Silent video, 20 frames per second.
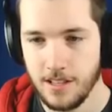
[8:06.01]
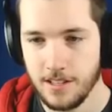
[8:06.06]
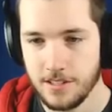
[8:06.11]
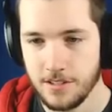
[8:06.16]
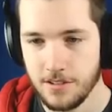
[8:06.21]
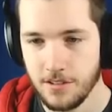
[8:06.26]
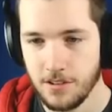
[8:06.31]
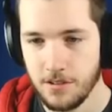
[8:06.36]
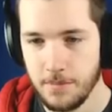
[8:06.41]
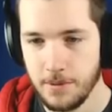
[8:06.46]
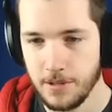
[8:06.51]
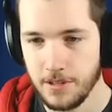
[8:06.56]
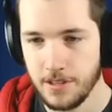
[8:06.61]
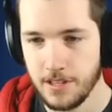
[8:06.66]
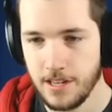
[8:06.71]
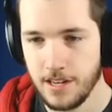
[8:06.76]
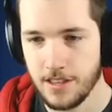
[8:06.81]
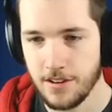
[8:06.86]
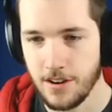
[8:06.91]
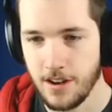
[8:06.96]
Let's go and build
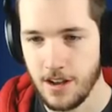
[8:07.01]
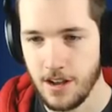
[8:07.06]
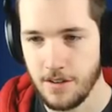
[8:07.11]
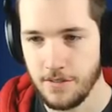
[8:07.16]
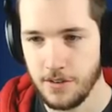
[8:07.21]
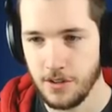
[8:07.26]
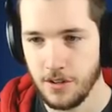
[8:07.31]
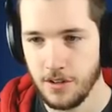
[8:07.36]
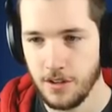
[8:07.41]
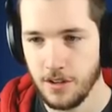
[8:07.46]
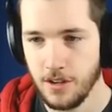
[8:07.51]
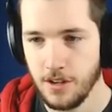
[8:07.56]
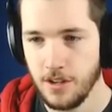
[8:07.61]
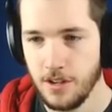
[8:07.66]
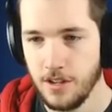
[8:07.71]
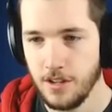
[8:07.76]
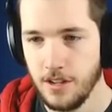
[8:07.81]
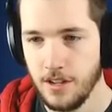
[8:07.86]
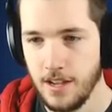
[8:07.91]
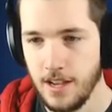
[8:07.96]
another hovel.
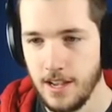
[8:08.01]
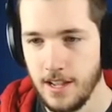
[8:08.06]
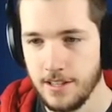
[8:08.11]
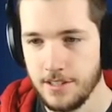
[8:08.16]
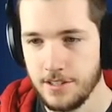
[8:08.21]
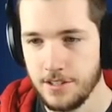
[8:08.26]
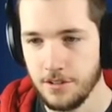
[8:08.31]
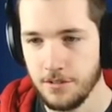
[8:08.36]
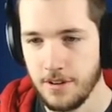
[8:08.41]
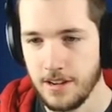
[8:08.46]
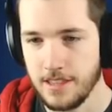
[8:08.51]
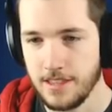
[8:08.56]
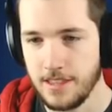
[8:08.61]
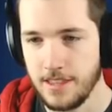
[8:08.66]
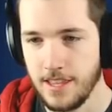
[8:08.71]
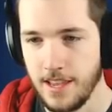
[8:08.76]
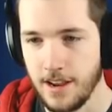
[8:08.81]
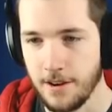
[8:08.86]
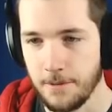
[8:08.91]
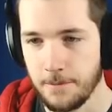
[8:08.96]
Ah, it's still right
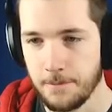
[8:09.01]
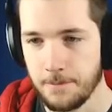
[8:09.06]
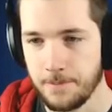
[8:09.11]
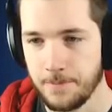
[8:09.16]
there.